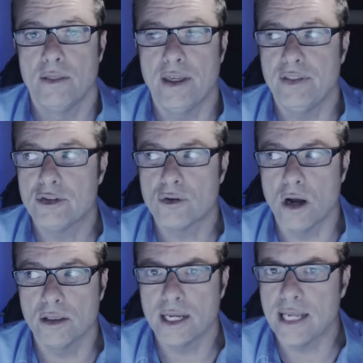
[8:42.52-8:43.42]
that these are
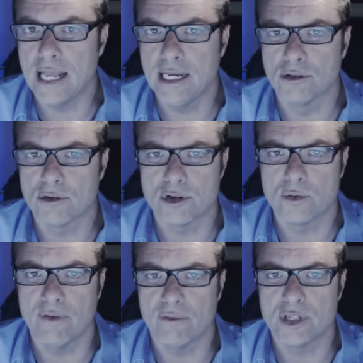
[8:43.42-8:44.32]
unlike any
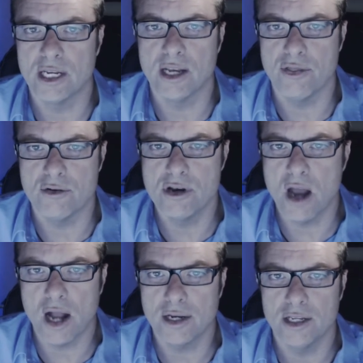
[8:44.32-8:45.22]
learners we've ever seen, and they're
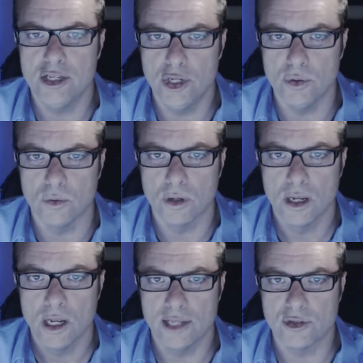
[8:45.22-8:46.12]
not you.
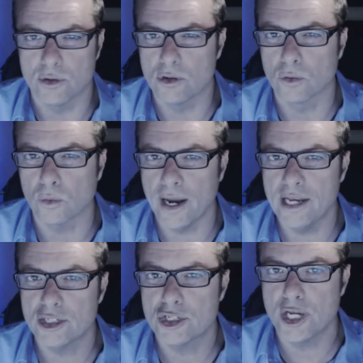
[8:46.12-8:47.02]
And so the
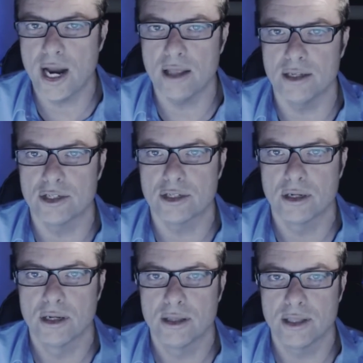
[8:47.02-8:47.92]
greatest challenge
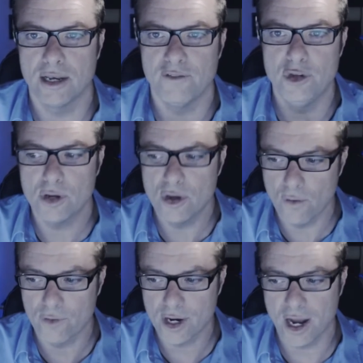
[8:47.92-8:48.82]
that if you can
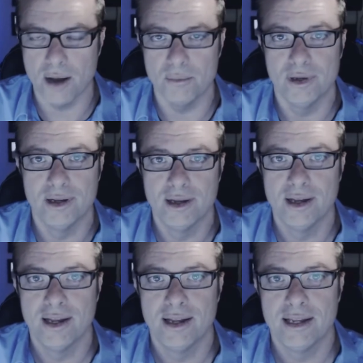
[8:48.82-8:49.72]
overcome
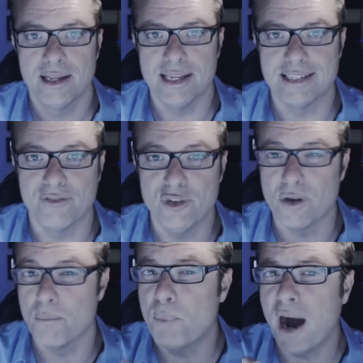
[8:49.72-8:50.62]
is if you
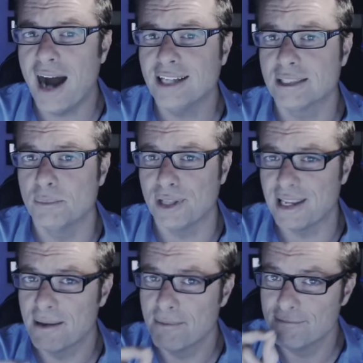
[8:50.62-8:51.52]
can
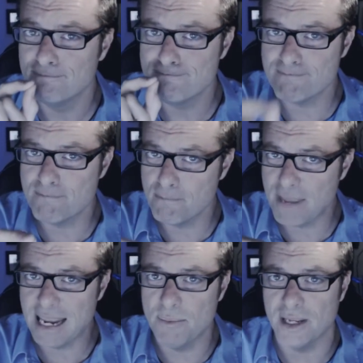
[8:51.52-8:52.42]
possibly,
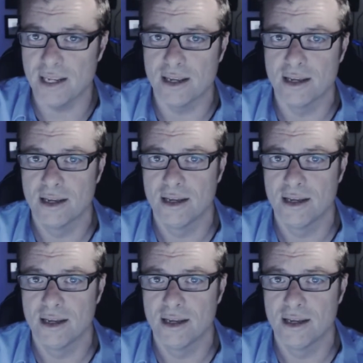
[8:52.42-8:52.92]
maybe,